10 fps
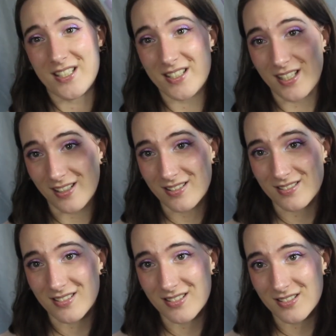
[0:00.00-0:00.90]
Skin
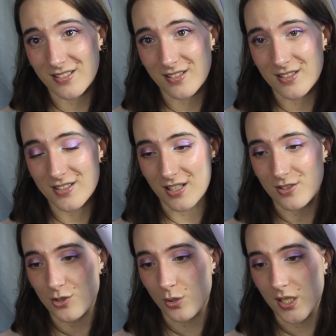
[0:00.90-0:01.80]

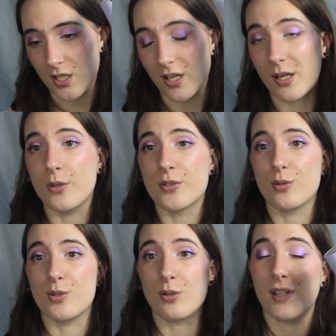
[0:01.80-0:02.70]
sunscreen. I
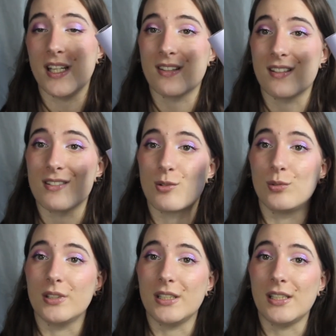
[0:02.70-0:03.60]
also don't like that it's
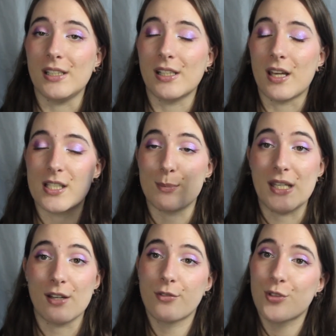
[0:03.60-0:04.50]
only
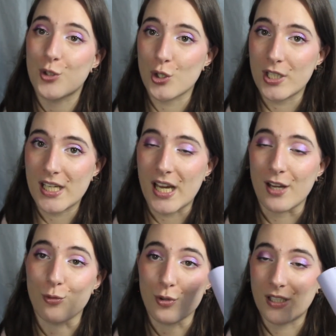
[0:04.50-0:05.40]
SPF 30. I
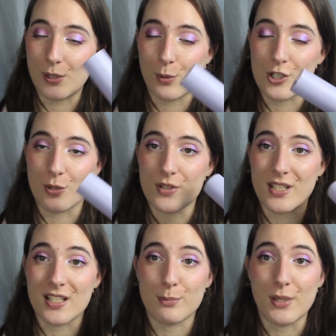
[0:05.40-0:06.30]
really wish it was
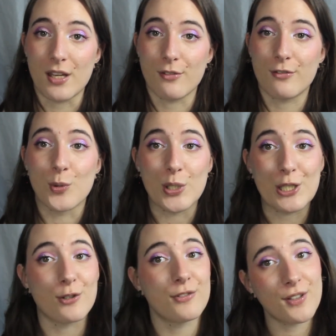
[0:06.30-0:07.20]
SPF
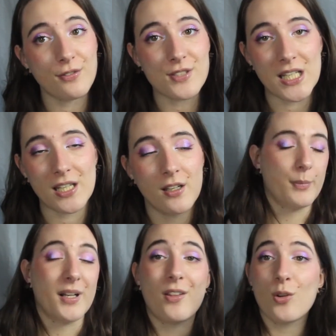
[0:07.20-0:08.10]
40 or 50,
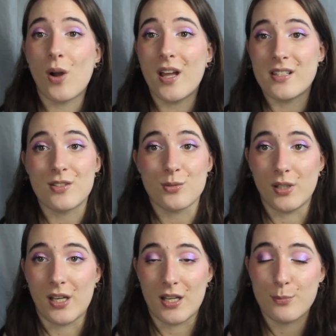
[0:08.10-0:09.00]
but otherwise it's a
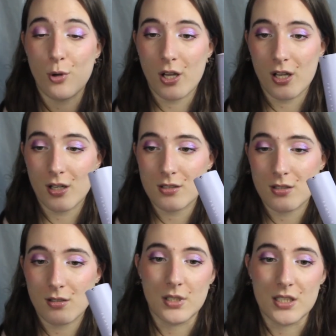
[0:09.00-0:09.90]
really nice
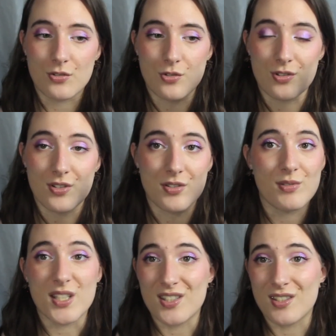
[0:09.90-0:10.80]
product. It's just
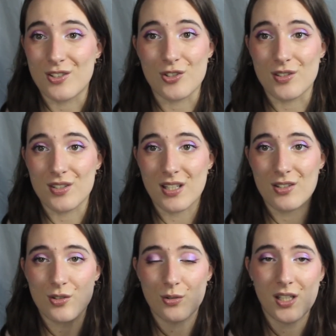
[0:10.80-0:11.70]
a
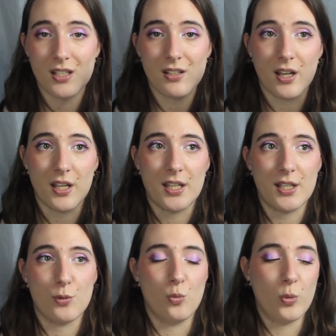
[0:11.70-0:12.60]
sunscreen.
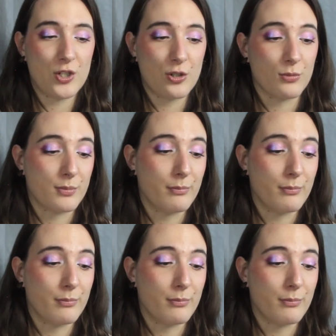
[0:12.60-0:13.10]
I wish it was